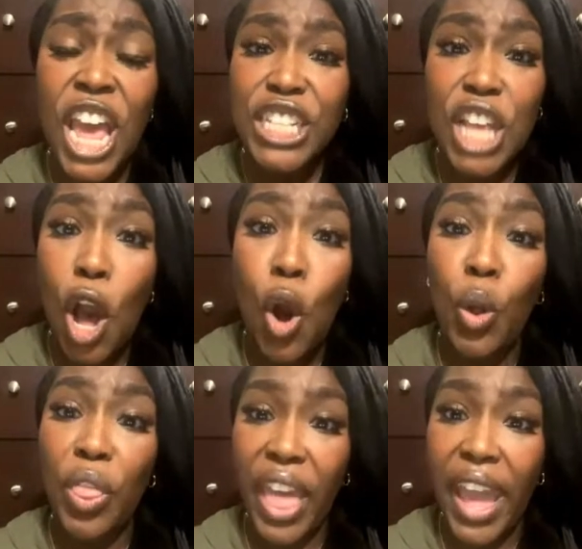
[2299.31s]
So
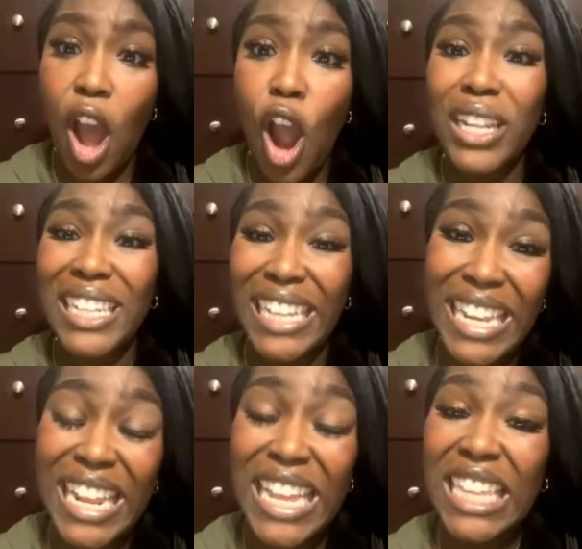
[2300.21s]
they are
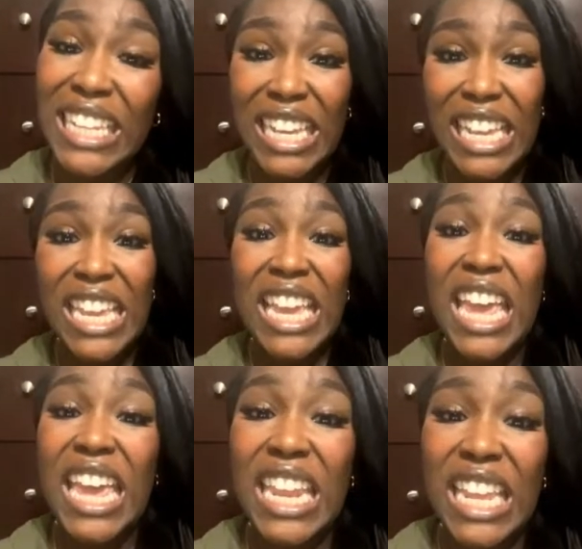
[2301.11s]
leading the league
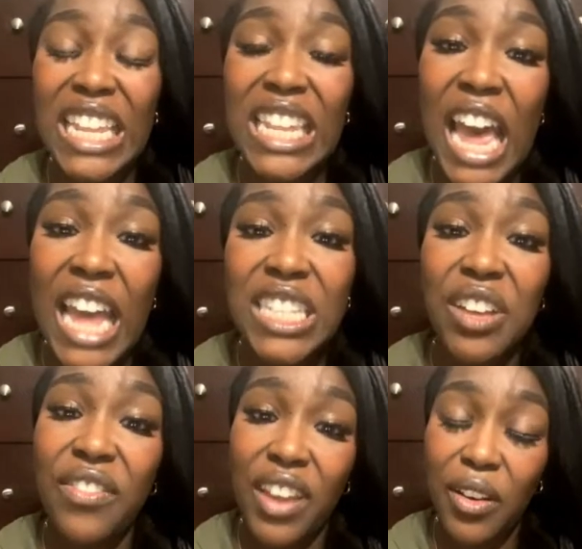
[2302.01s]
in lots
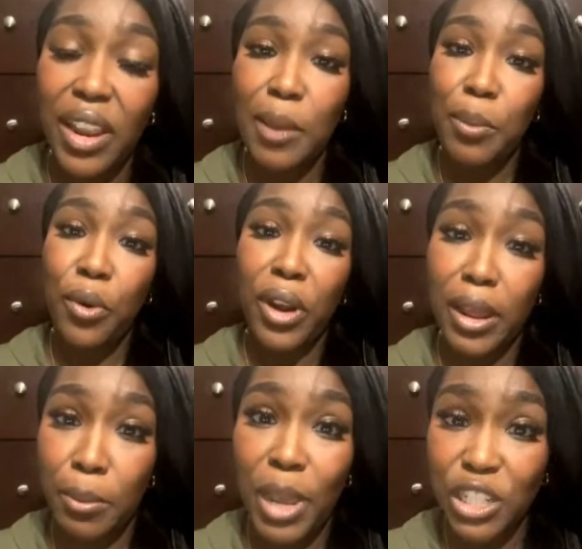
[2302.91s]
of very
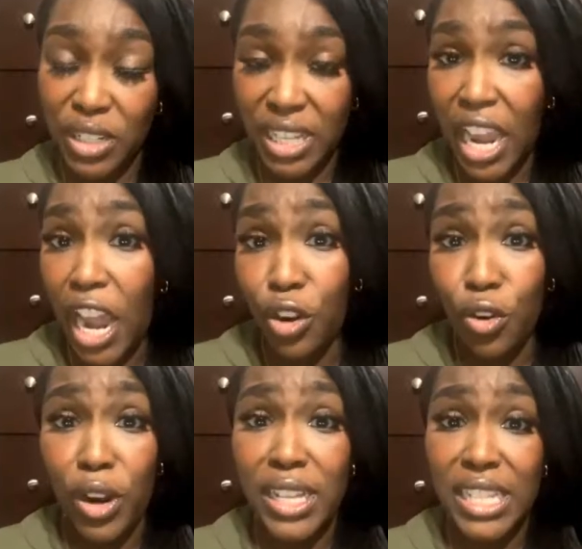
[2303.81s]
important metrics and
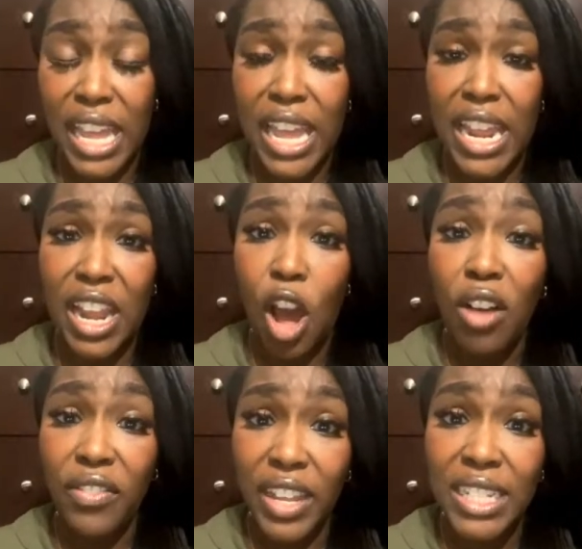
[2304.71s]
categories in
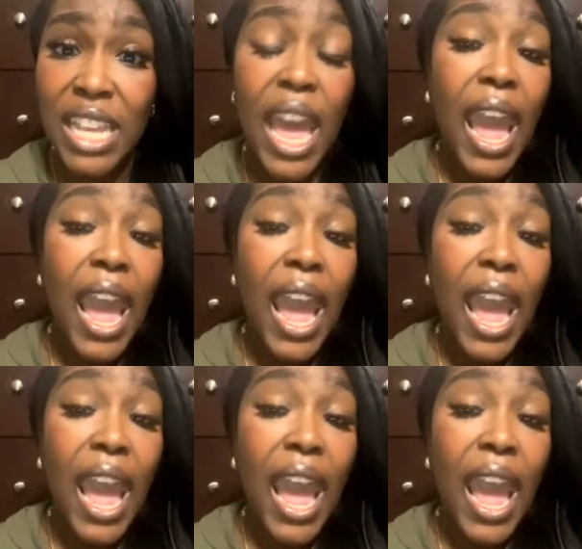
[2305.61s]
offense.